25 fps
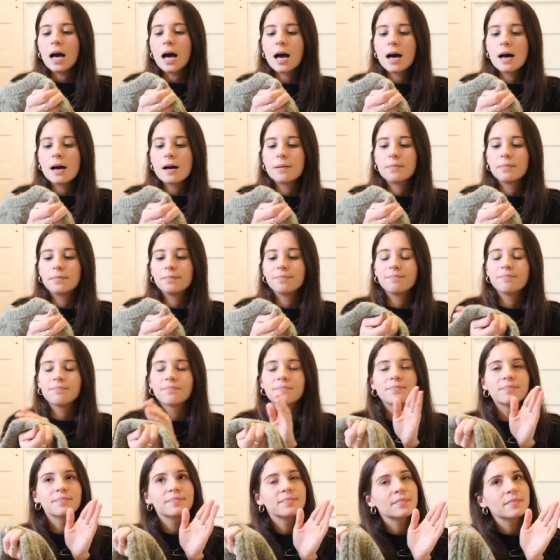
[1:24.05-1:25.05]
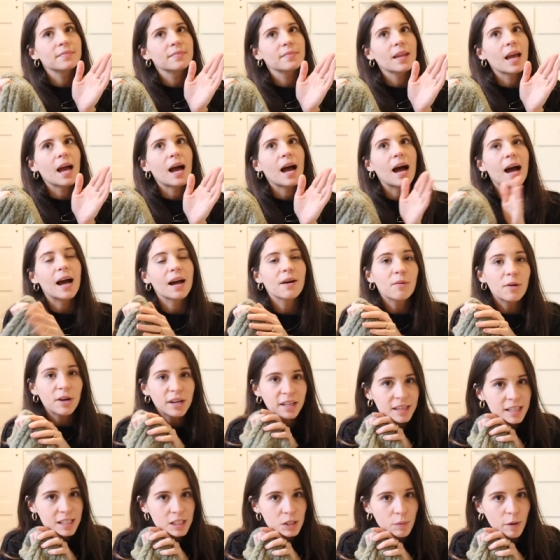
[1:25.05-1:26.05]
um I
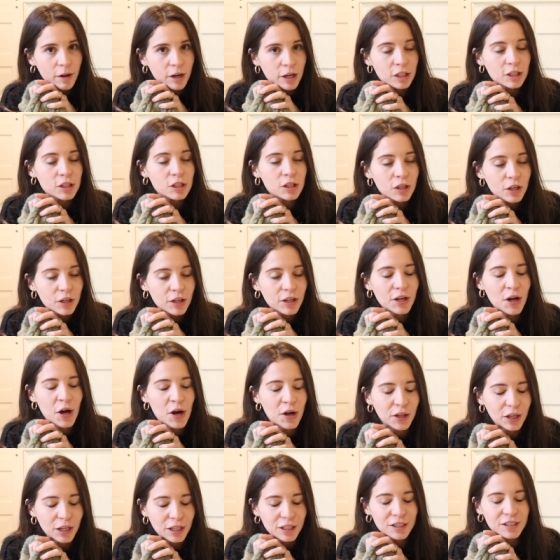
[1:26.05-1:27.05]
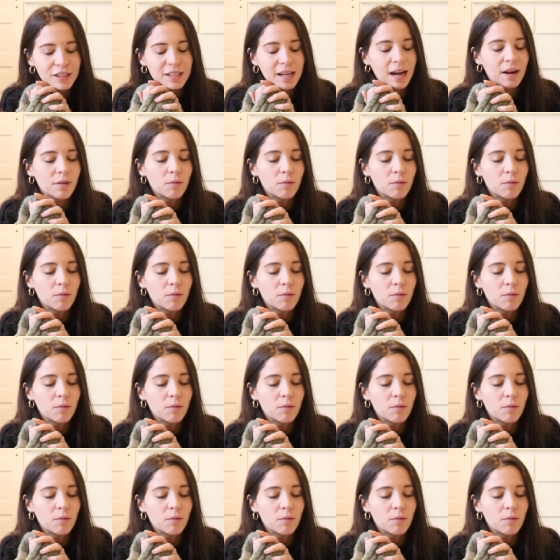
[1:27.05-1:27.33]
wanted this sweater, it's $30.